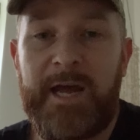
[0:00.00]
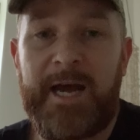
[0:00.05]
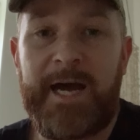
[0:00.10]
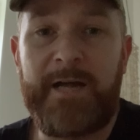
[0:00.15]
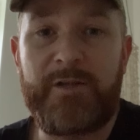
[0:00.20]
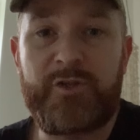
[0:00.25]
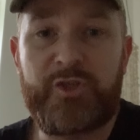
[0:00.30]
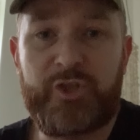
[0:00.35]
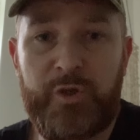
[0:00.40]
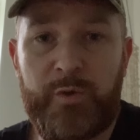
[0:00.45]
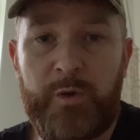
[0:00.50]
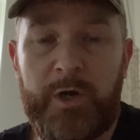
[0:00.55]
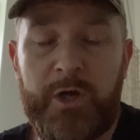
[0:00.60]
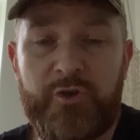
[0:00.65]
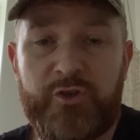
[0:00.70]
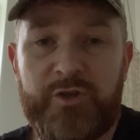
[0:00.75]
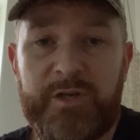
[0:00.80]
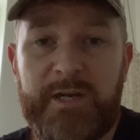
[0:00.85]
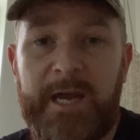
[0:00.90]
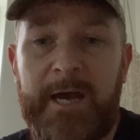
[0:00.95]
at
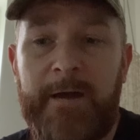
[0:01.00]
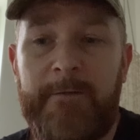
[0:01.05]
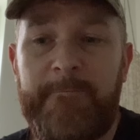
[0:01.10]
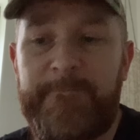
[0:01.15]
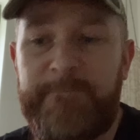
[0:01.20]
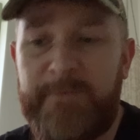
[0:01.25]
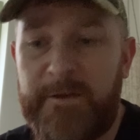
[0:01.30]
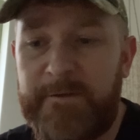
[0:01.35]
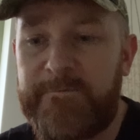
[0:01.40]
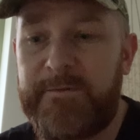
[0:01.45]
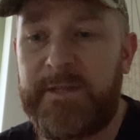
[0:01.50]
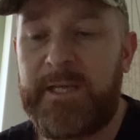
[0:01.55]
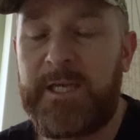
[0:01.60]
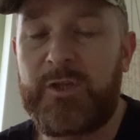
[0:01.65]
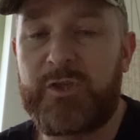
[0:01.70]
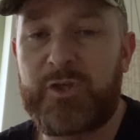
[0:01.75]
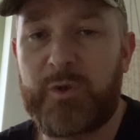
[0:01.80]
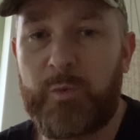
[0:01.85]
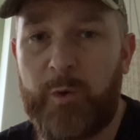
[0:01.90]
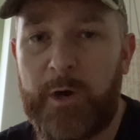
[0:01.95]

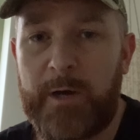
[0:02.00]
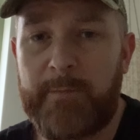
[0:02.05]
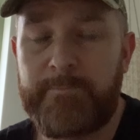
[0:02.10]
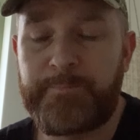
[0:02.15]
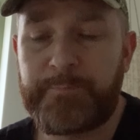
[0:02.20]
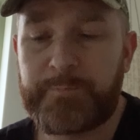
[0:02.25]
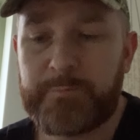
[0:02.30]
250-1.